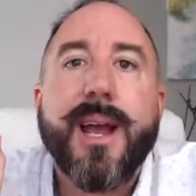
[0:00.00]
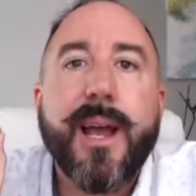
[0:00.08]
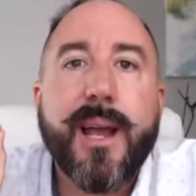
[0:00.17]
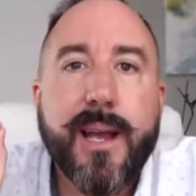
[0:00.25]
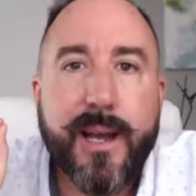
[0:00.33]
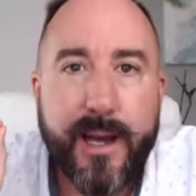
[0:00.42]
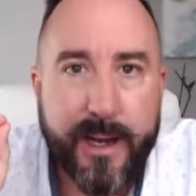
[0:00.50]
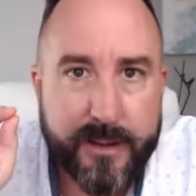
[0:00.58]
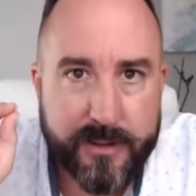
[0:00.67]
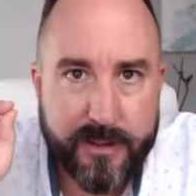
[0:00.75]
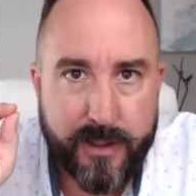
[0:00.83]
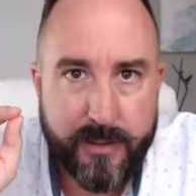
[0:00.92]

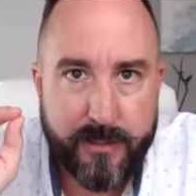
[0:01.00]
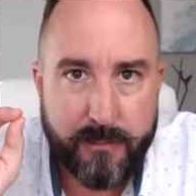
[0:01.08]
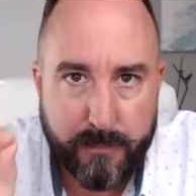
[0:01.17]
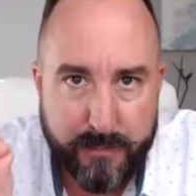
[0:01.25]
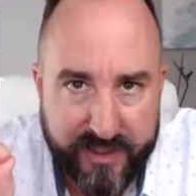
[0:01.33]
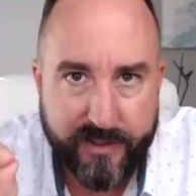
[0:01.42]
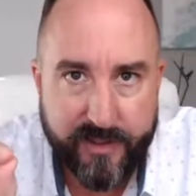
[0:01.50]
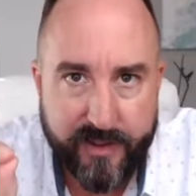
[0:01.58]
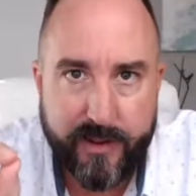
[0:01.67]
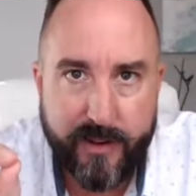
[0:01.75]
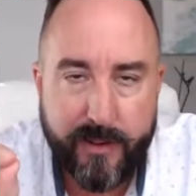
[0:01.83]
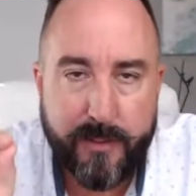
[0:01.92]
and be
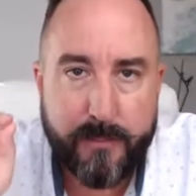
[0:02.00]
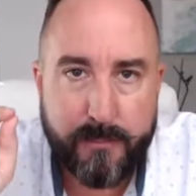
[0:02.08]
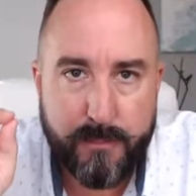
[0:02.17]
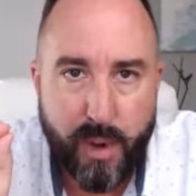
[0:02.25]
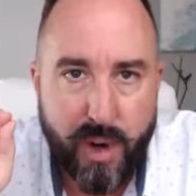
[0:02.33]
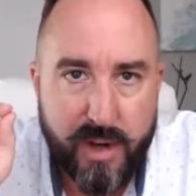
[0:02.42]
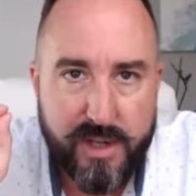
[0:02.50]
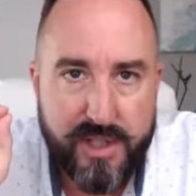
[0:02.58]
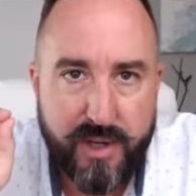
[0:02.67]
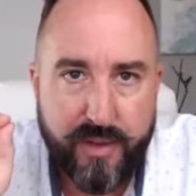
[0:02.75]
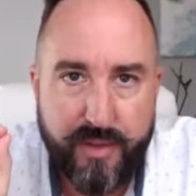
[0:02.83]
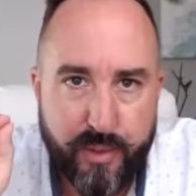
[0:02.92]
there.
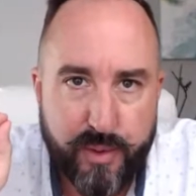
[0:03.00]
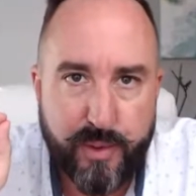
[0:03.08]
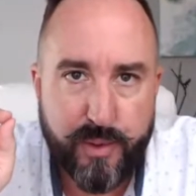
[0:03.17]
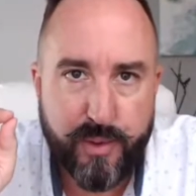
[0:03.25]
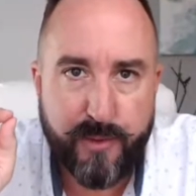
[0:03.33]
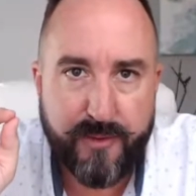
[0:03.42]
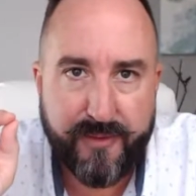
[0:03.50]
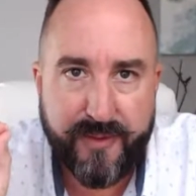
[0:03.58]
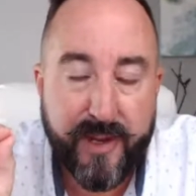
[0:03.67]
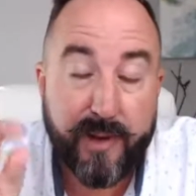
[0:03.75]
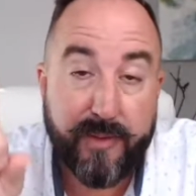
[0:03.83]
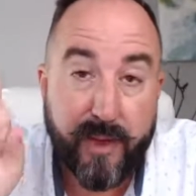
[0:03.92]
March through
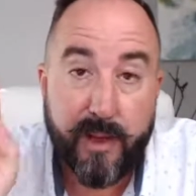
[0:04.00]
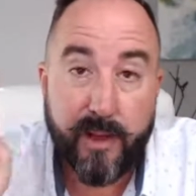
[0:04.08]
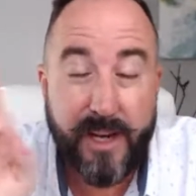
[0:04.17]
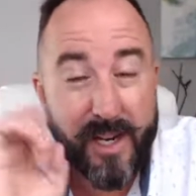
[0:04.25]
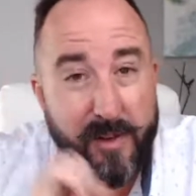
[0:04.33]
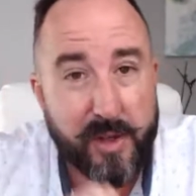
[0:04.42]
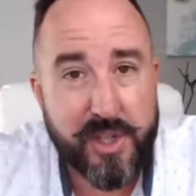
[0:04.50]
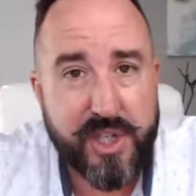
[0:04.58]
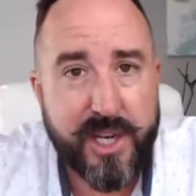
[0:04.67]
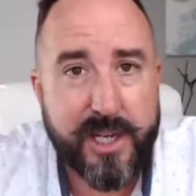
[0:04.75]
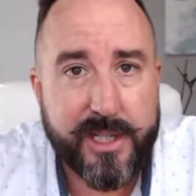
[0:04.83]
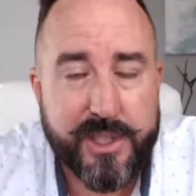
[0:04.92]
5th. Another
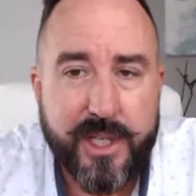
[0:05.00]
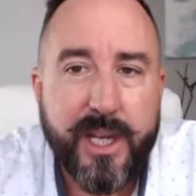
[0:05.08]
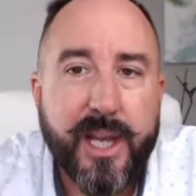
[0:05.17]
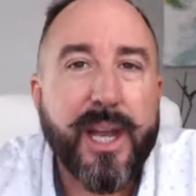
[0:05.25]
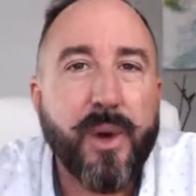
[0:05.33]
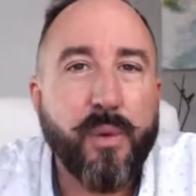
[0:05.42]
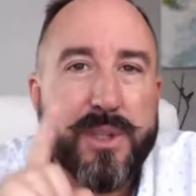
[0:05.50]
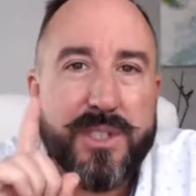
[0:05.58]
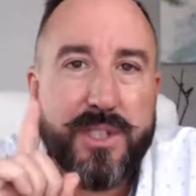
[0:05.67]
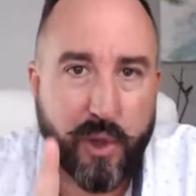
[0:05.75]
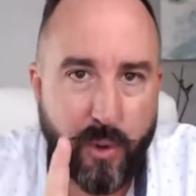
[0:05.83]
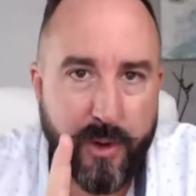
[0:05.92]
change. It was
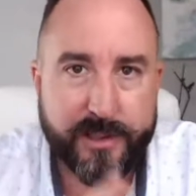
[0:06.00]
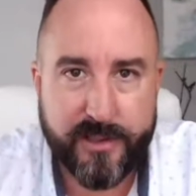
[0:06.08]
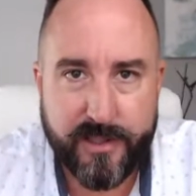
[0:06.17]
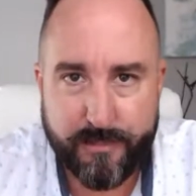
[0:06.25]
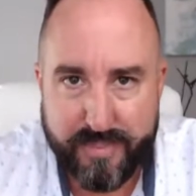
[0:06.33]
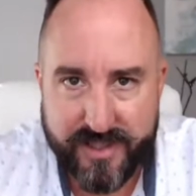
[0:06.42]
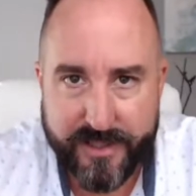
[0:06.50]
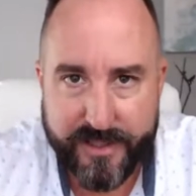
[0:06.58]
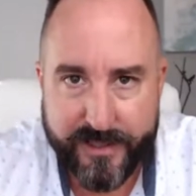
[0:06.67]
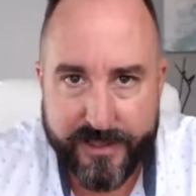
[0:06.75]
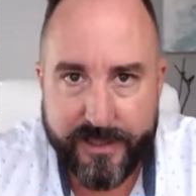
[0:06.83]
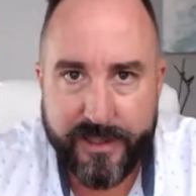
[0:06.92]
going to
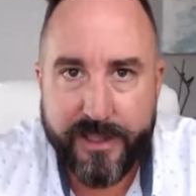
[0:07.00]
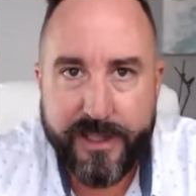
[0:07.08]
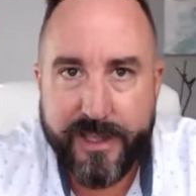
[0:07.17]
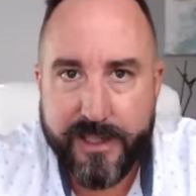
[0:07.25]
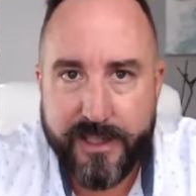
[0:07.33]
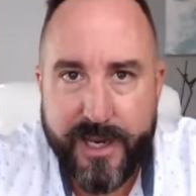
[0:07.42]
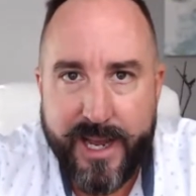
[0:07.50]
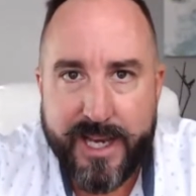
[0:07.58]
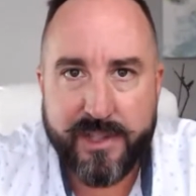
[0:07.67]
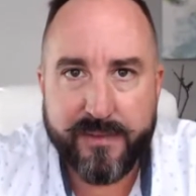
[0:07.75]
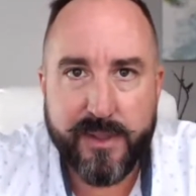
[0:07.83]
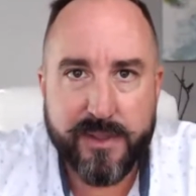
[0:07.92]
be in
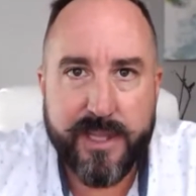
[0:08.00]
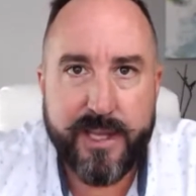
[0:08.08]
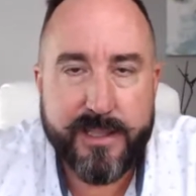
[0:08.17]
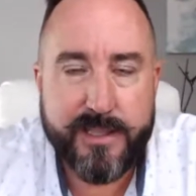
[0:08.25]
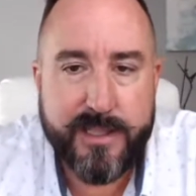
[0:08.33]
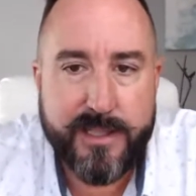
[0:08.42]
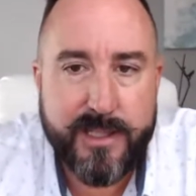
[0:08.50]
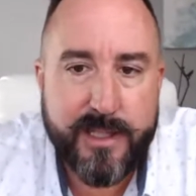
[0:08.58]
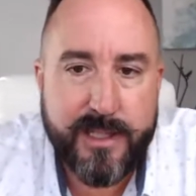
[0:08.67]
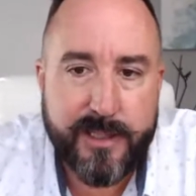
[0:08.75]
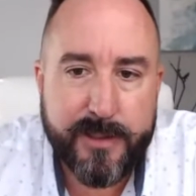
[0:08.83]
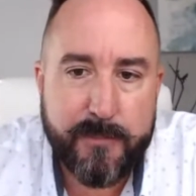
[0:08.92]
Nashville,
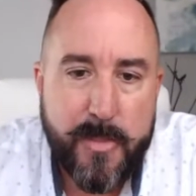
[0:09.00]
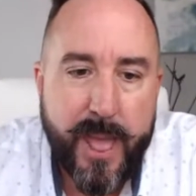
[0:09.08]
Tennessee,